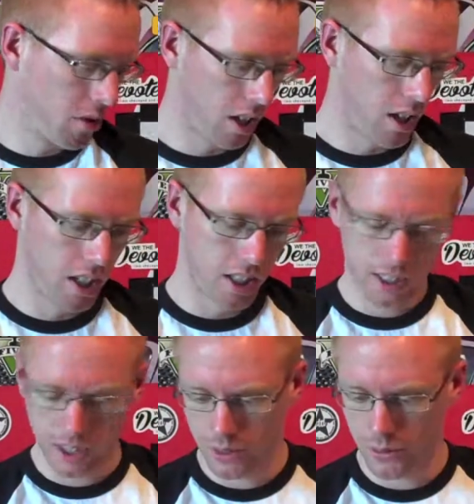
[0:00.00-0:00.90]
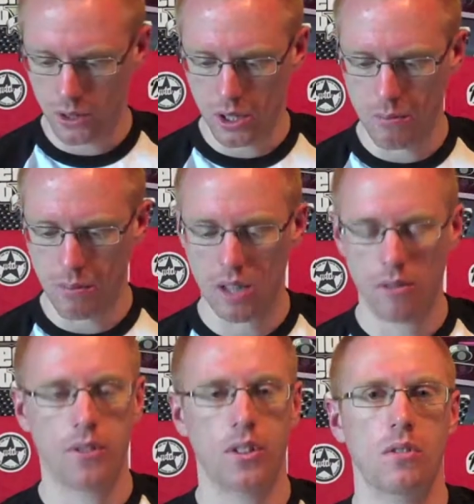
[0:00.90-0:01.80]
guys, thanks for watching my
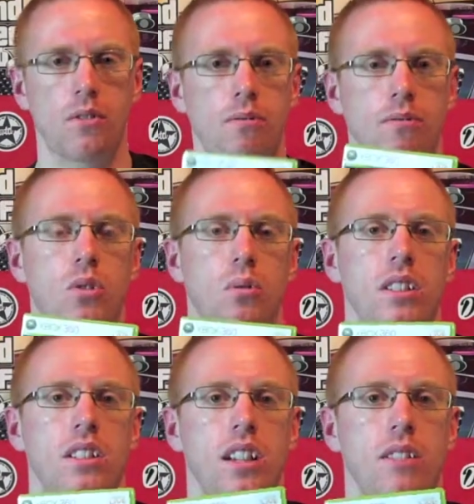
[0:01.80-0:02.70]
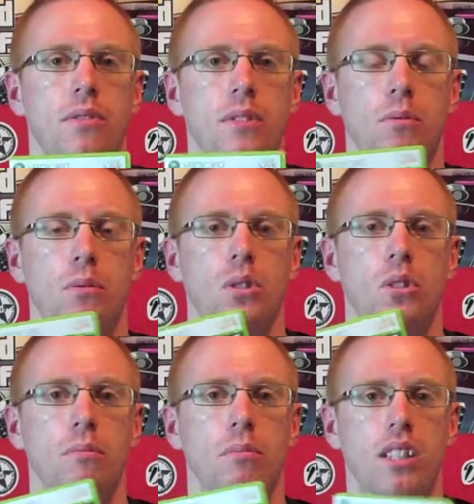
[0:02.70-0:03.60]
review of 2010 FIFA World
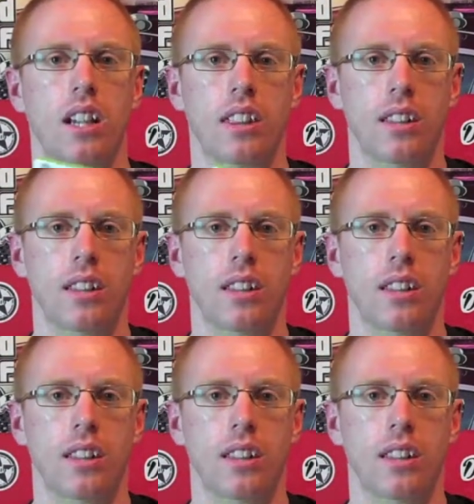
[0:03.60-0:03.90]
Cup South